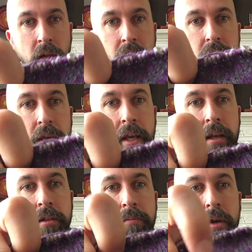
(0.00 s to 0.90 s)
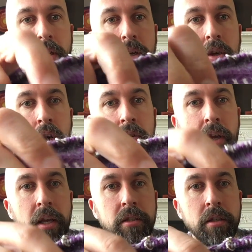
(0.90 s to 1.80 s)
So here's my
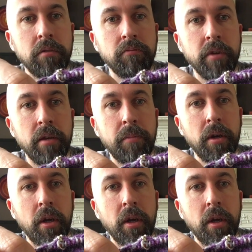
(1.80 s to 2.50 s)
corrugated rib